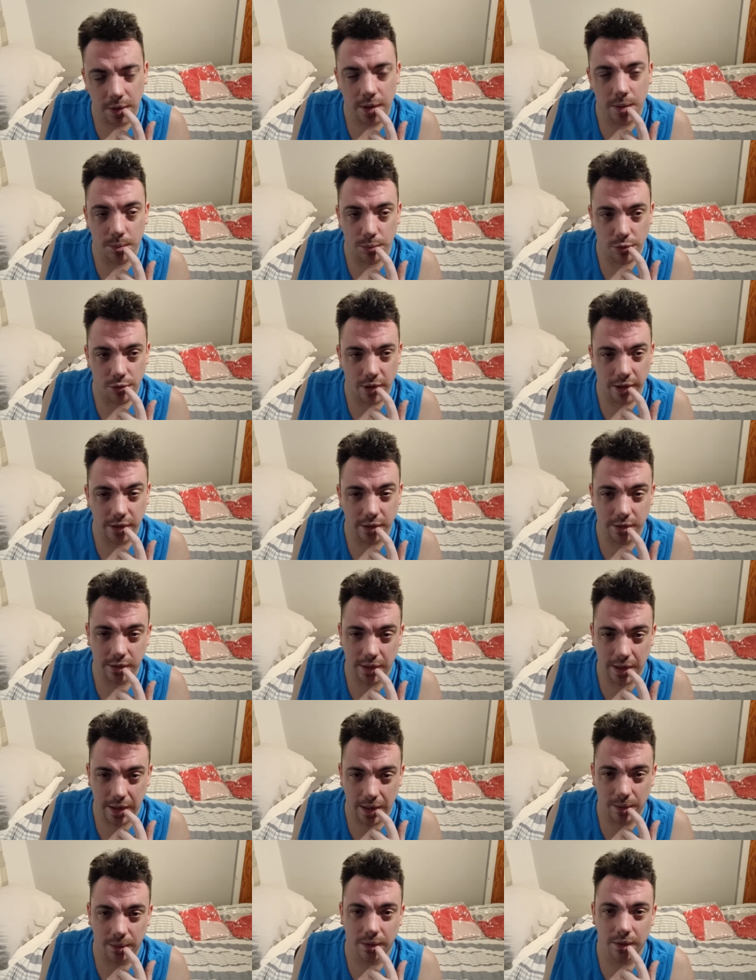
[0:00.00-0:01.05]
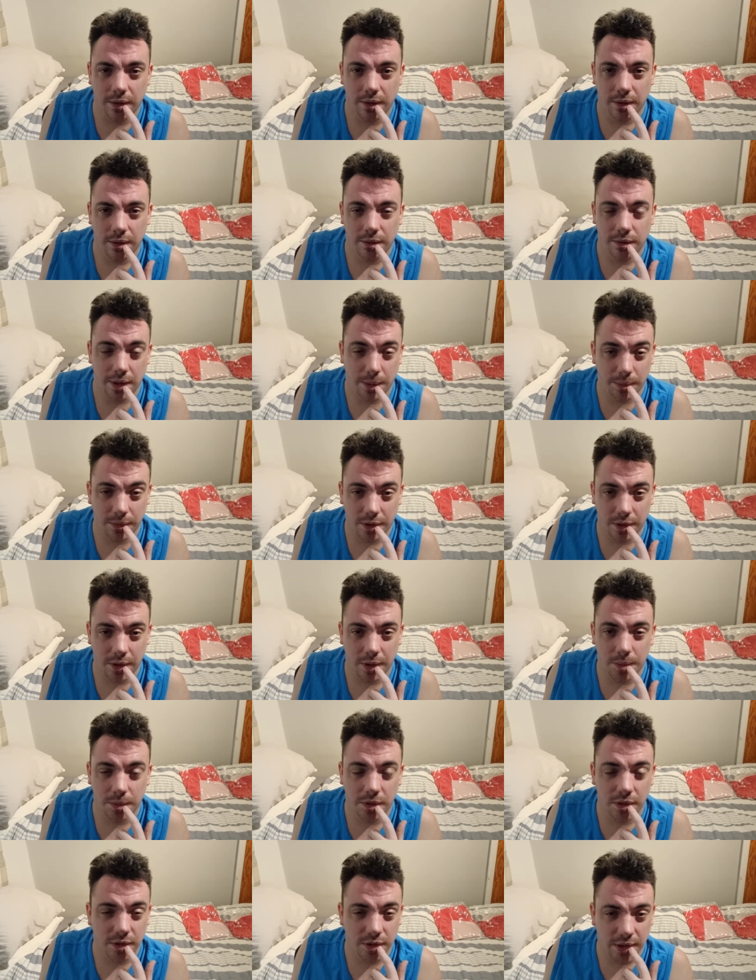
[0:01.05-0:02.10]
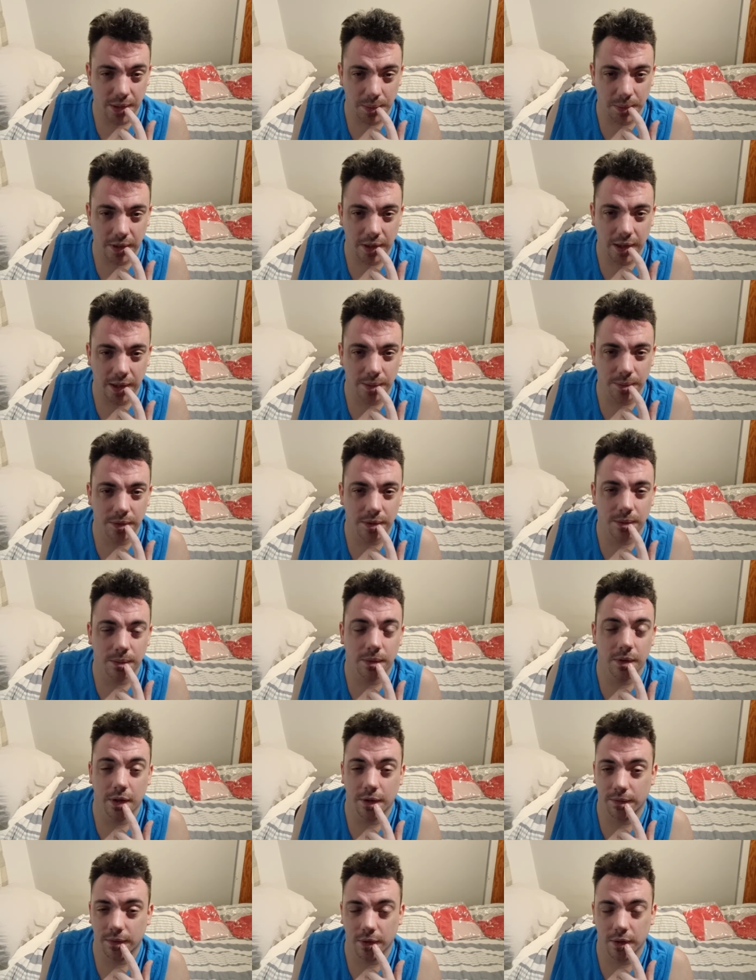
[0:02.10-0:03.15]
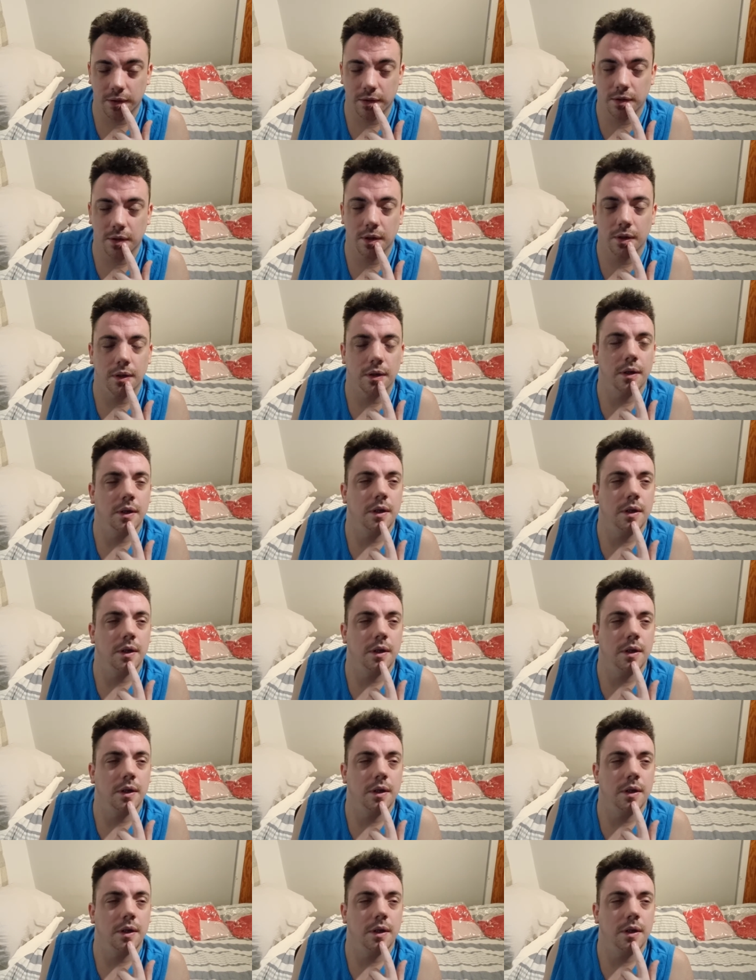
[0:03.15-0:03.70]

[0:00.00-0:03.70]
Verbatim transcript: but it breaks down sometimes in some games where they've lost.